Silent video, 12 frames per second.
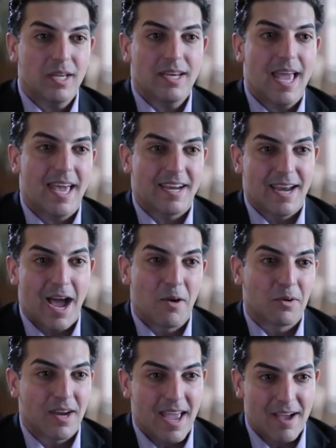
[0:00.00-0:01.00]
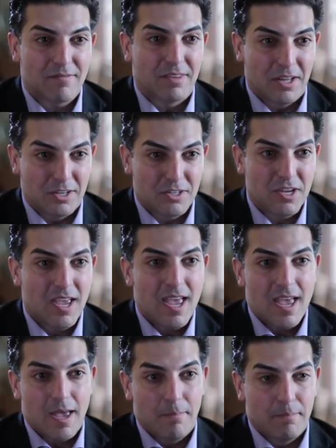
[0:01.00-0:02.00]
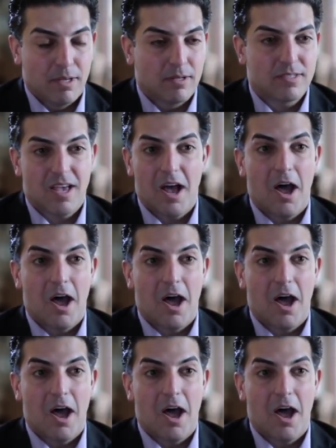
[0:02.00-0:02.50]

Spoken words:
went and had an hour-and-a-half lunch at Bill's